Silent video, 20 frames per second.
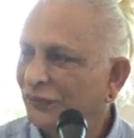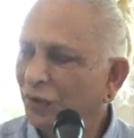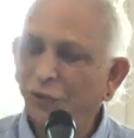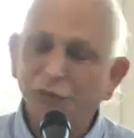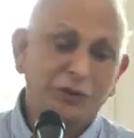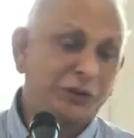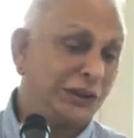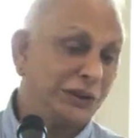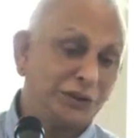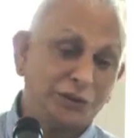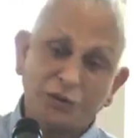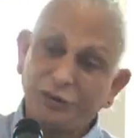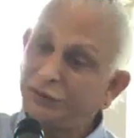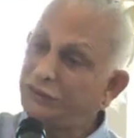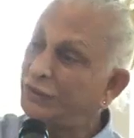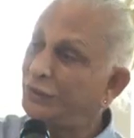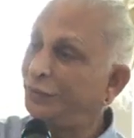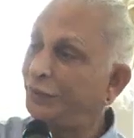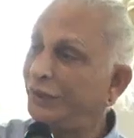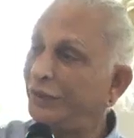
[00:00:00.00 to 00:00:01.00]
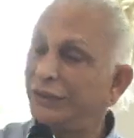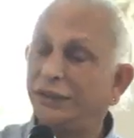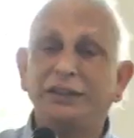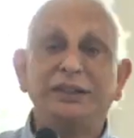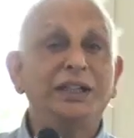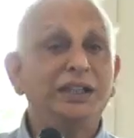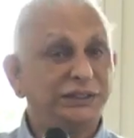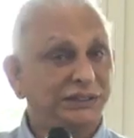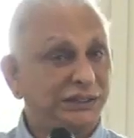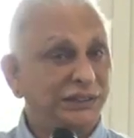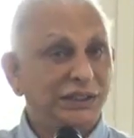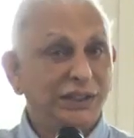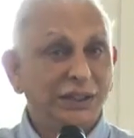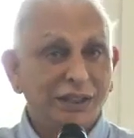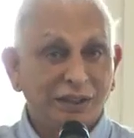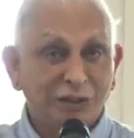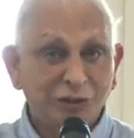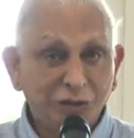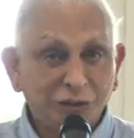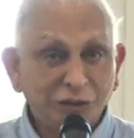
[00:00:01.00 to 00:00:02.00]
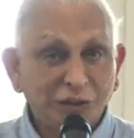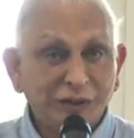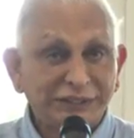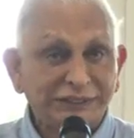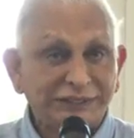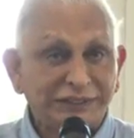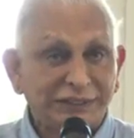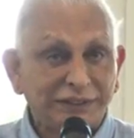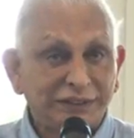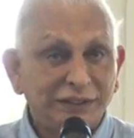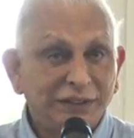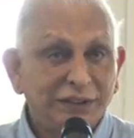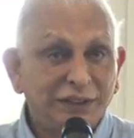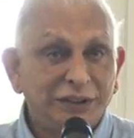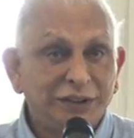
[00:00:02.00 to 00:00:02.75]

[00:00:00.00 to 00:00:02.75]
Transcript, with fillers: No, you can do it separately. Yes, good question.